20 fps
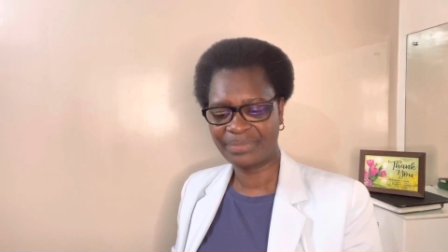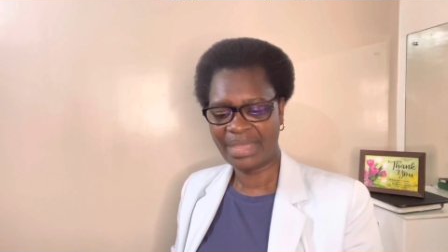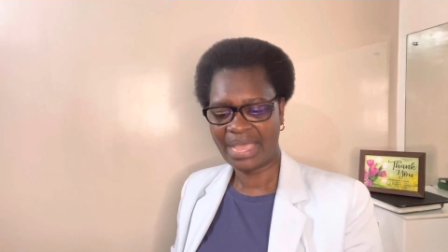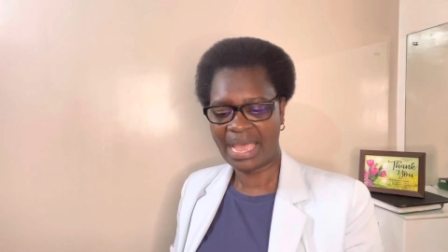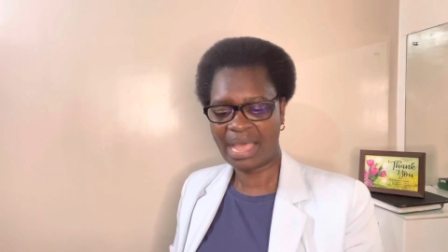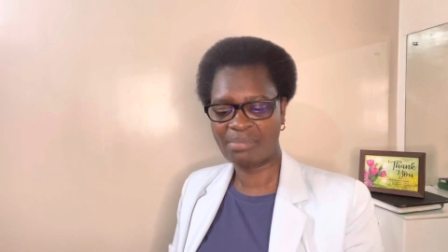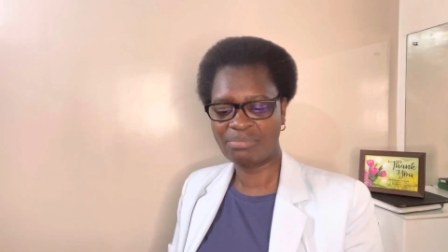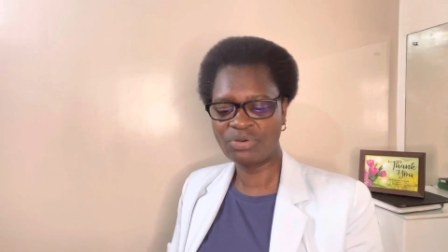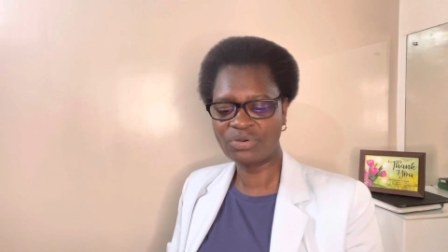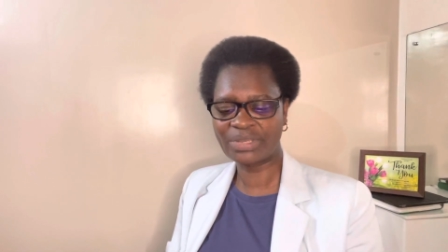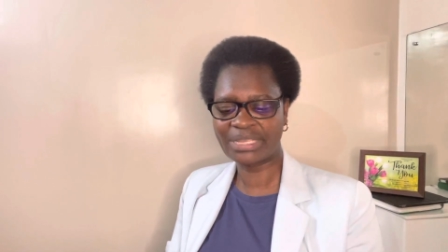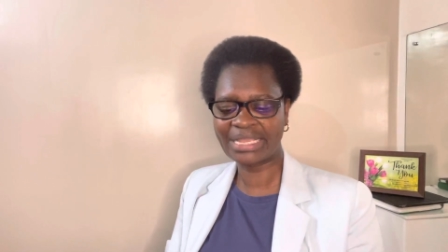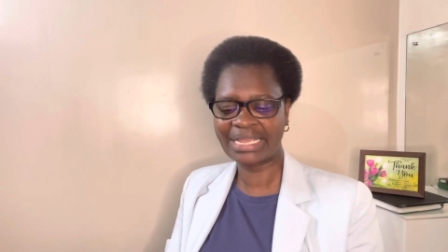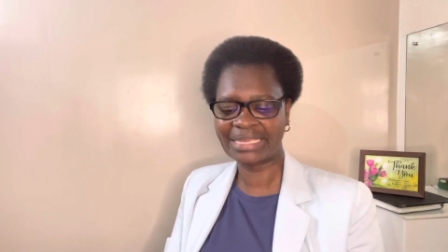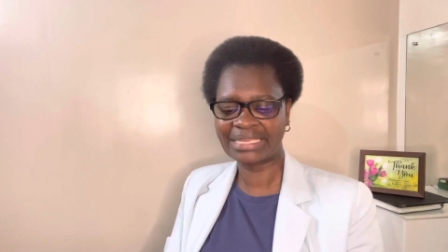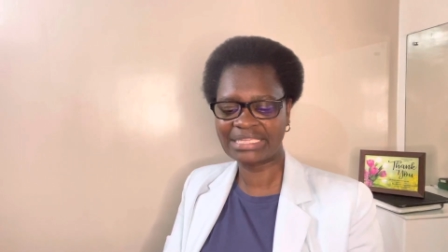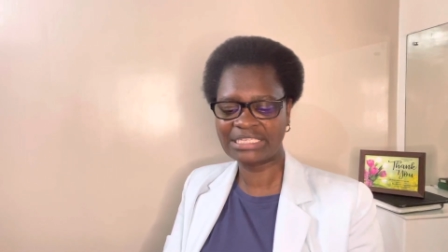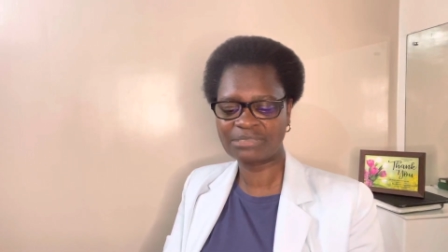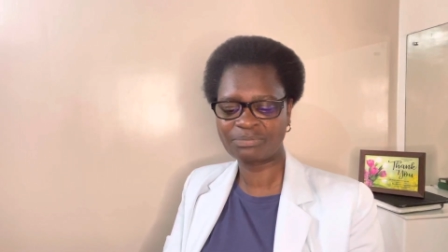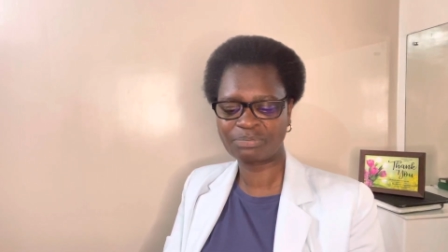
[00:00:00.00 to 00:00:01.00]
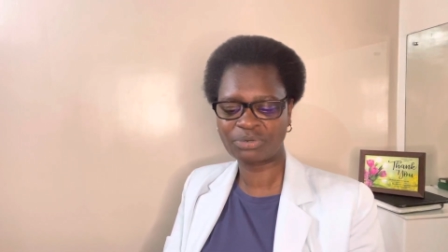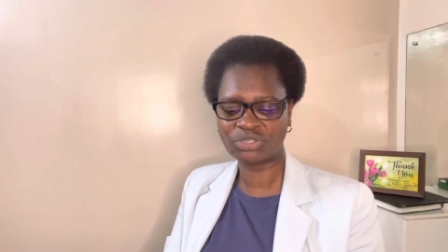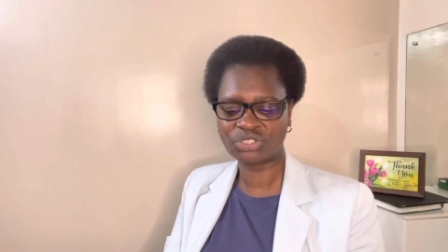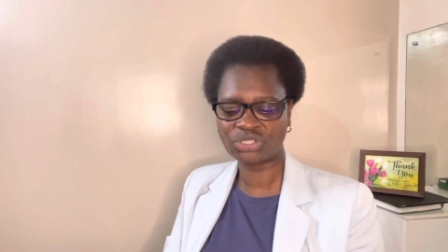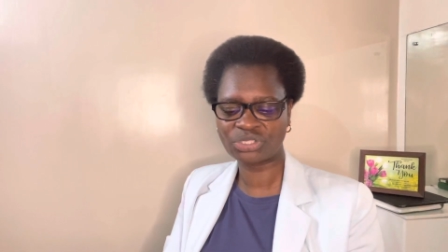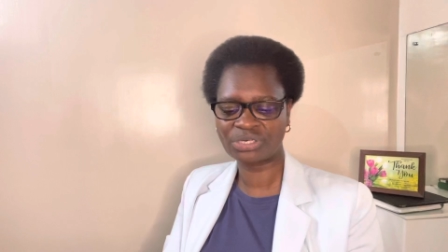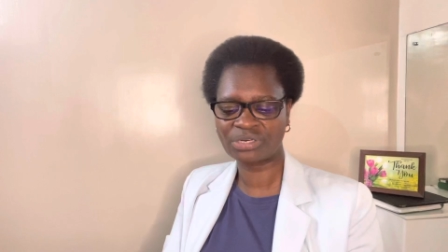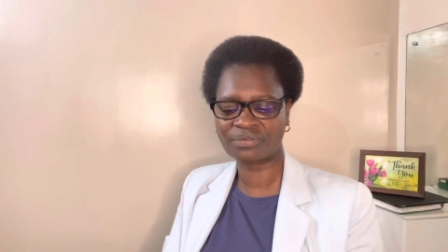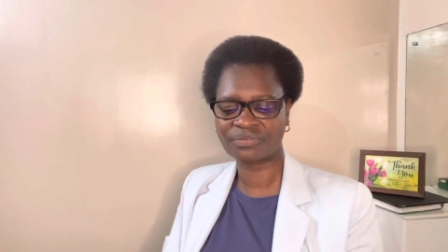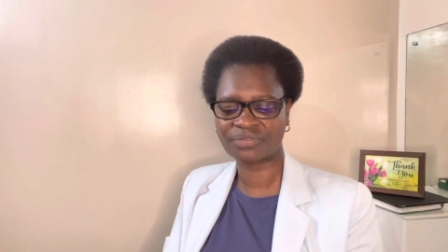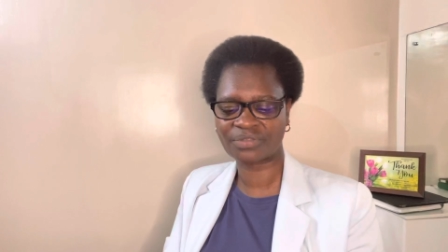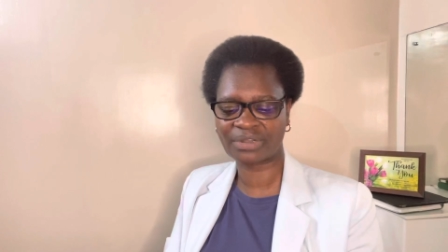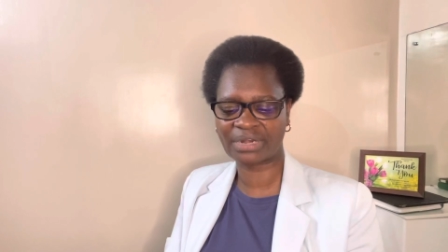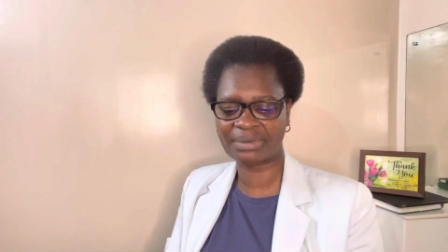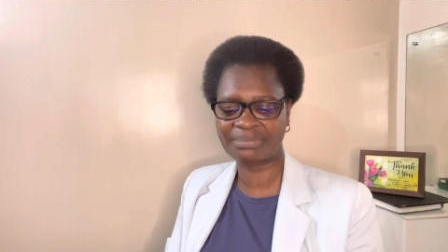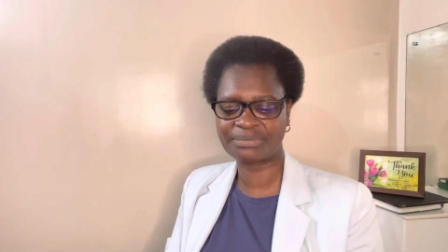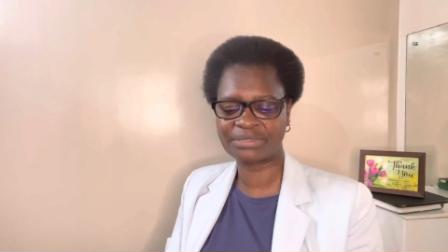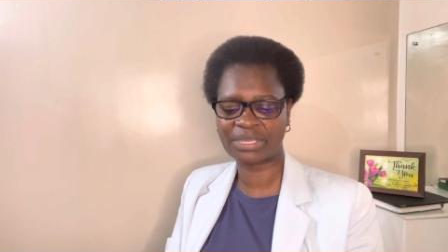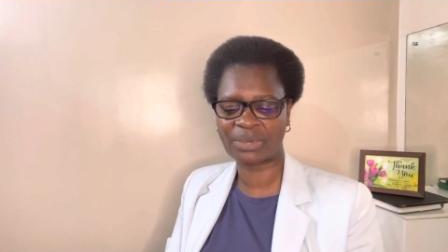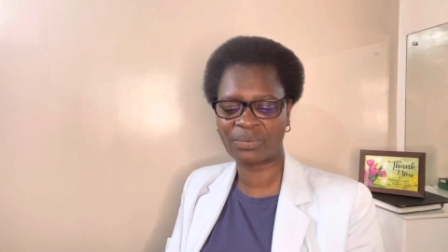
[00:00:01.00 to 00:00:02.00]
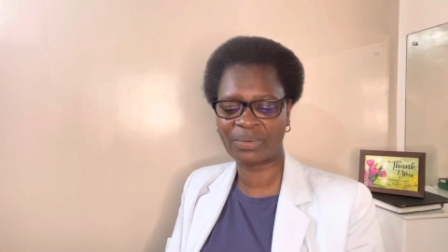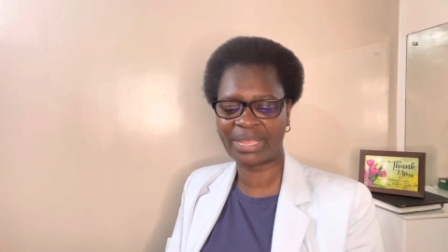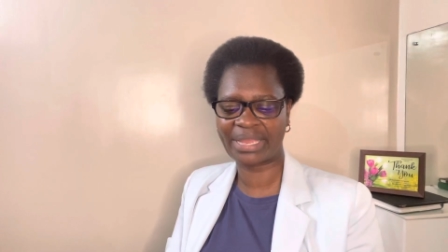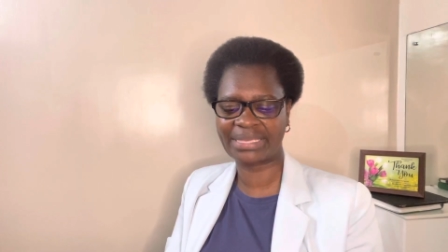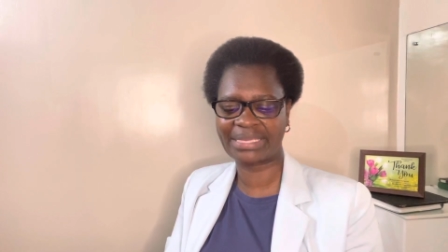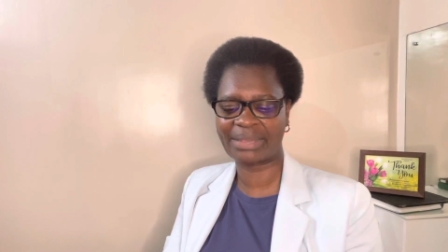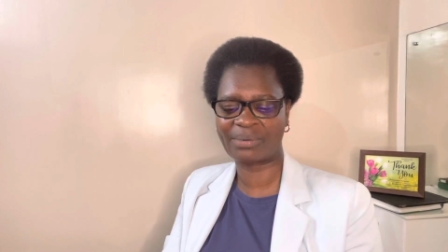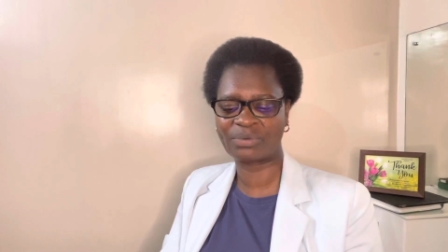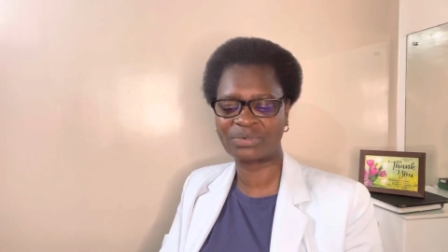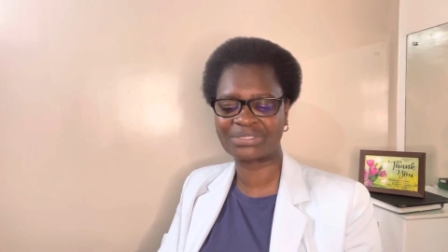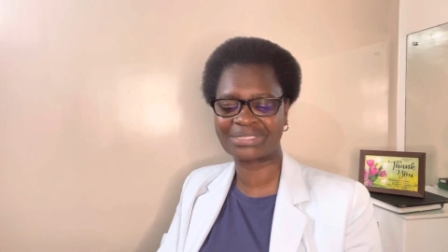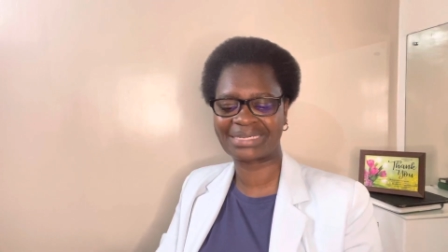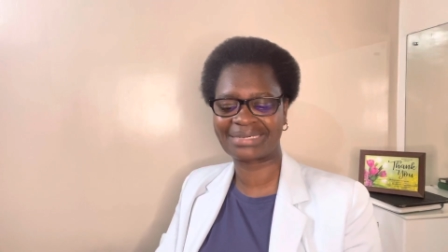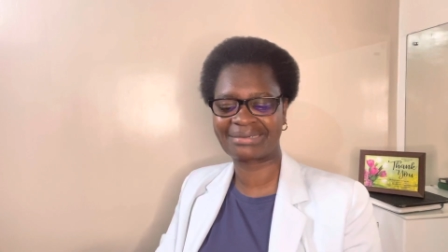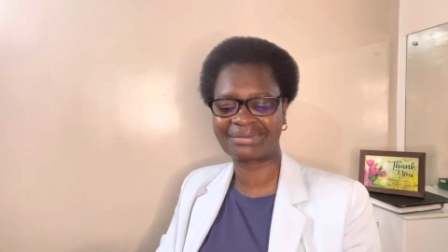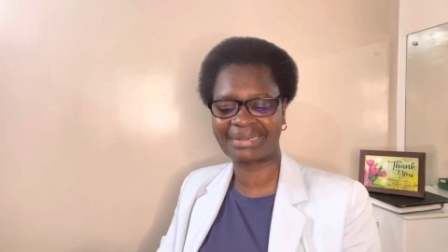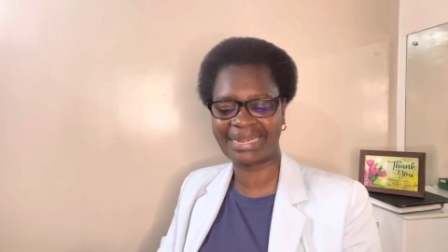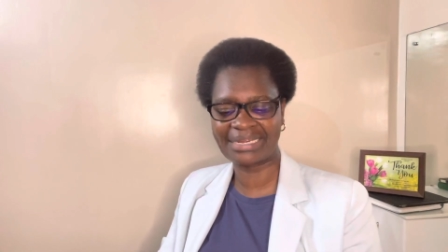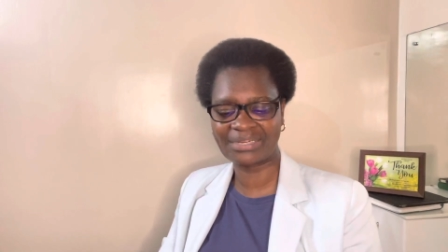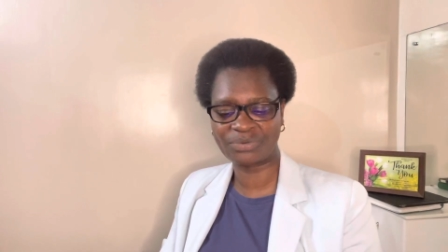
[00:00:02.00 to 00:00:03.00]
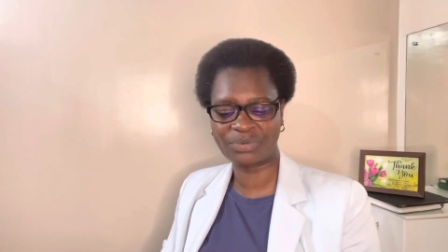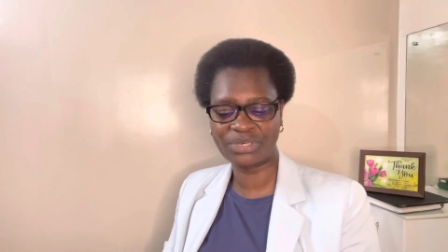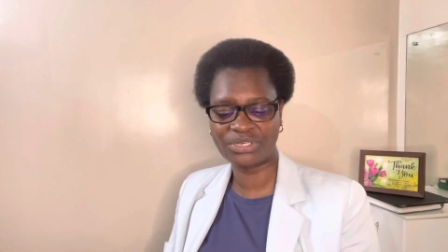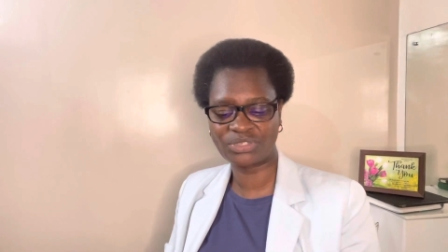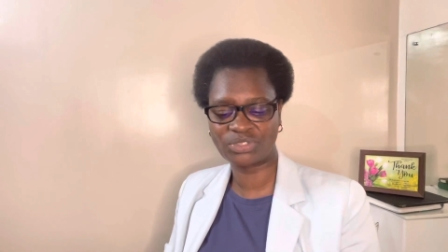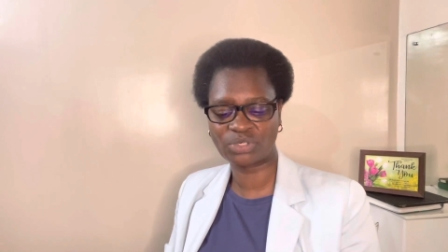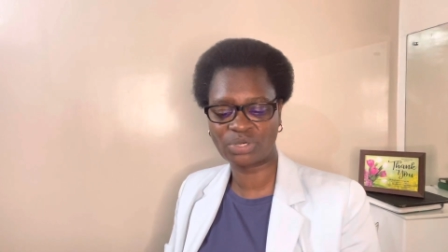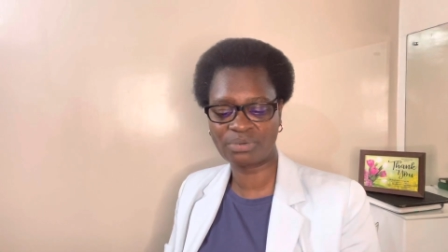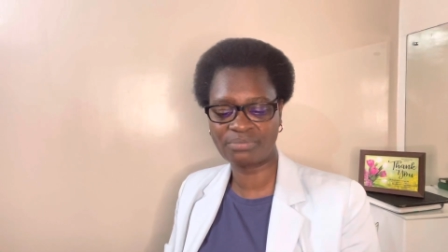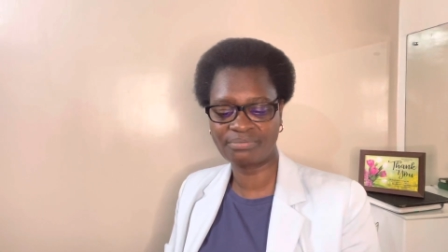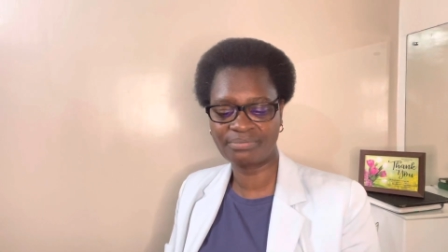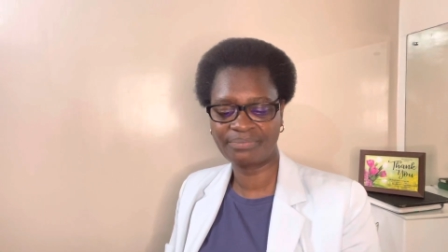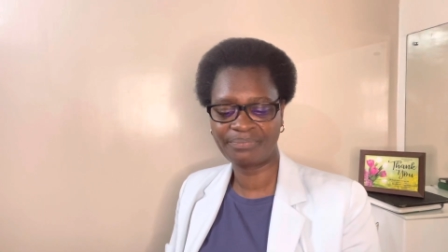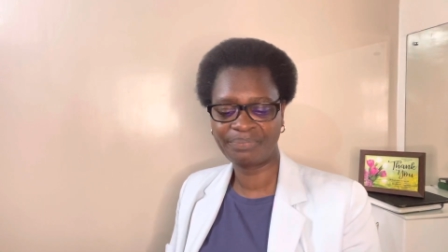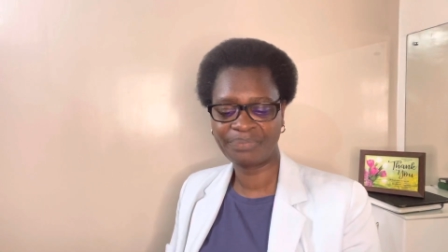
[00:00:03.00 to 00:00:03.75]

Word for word: I'm looking at this portion of scripture where there was a great windstorm,